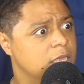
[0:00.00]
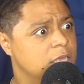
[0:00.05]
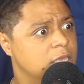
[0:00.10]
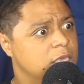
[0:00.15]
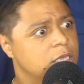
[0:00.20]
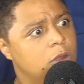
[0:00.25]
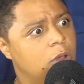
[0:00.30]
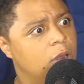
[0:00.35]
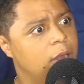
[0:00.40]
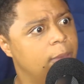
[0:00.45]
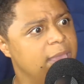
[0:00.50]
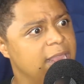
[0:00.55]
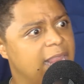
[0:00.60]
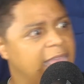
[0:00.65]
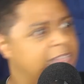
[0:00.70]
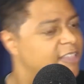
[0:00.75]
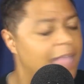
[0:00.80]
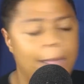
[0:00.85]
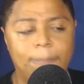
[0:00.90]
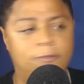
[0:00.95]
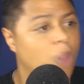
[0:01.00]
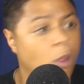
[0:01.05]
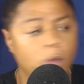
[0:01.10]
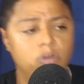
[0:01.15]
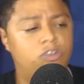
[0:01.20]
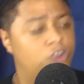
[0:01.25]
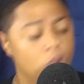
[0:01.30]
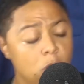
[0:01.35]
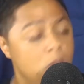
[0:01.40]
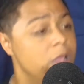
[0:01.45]
You know what I mean? Like, stop,
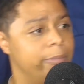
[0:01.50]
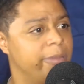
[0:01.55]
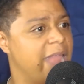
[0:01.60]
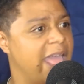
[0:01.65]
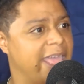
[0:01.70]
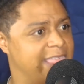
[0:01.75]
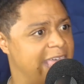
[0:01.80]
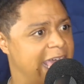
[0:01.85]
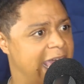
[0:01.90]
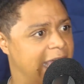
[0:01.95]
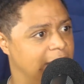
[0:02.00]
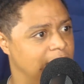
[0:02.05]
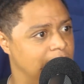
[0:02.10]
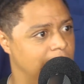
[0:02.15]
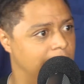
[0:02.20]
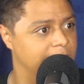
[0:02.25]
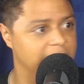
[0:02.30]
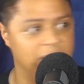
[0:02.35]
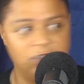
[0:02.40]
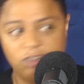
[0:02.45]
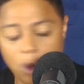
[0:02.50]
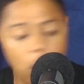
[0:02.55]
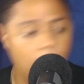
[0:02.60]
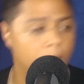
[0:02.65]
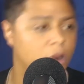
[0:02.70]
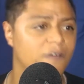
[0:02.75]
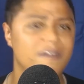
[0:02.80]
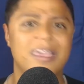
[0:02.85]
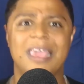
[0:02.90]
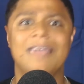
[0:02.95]
don't do him like that. He's
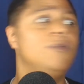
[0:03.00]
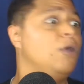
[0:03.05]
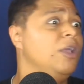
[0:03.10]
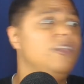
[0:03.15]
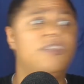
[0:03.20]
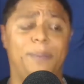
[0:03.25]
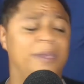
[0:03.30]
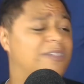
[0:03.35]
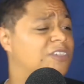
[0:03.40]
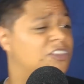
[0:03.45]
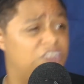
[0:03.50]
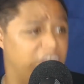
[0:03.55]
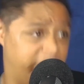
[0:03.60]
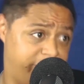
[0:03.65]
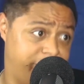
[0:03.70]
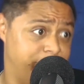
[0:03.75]
going off. He's a piece of shit